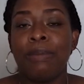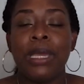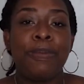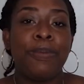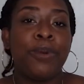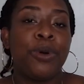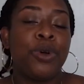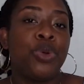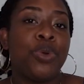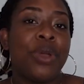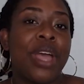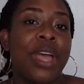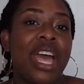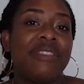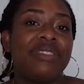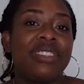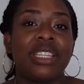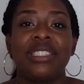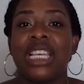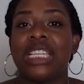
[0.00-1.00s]
people who
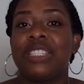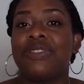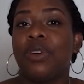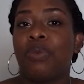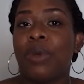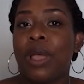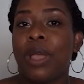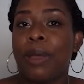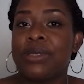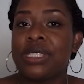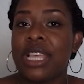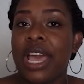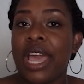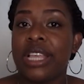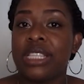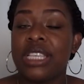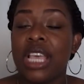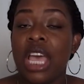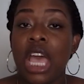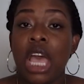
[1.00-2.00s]
have successful
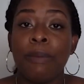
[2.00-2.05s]
websites,